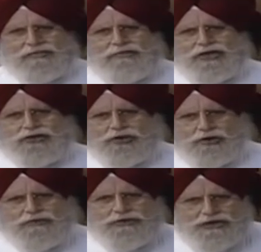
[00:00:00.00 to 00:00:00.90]
Minister
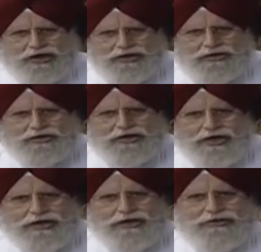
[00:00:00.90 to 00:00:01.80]
of State in
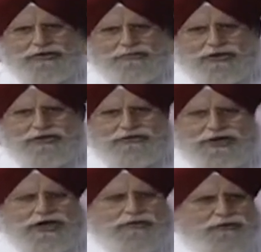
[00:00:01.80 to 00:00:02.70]
the Agriculture
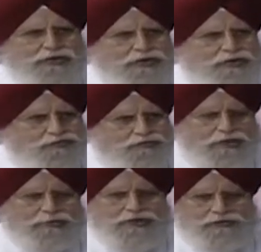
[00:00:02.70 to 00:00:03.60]
Ministry and
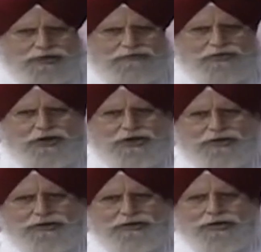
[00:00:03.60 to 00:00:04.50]
Farmers'
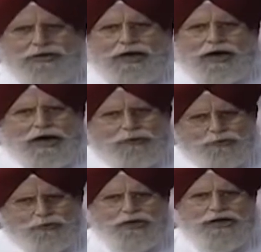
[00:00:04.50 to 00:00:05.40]
Welfare, I
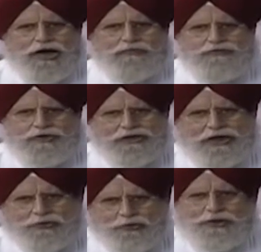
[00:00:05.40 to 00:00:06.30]
am looking after
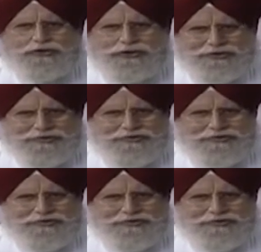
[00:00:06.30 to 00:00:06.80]
the education.